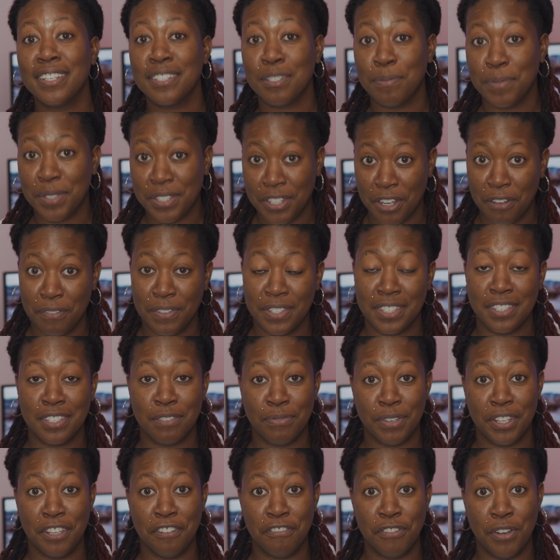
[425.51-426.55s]
some services
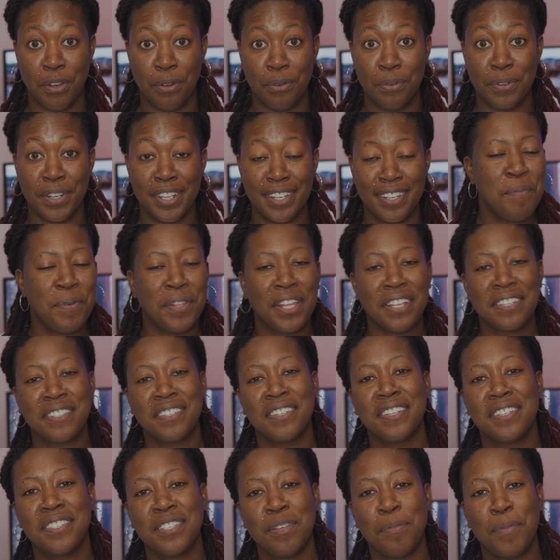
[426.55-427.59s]
for your phone. But that's
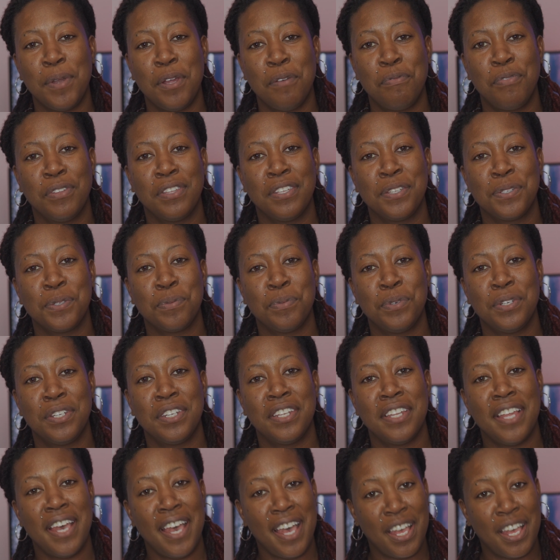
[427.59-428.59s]
going to sum it up for this one.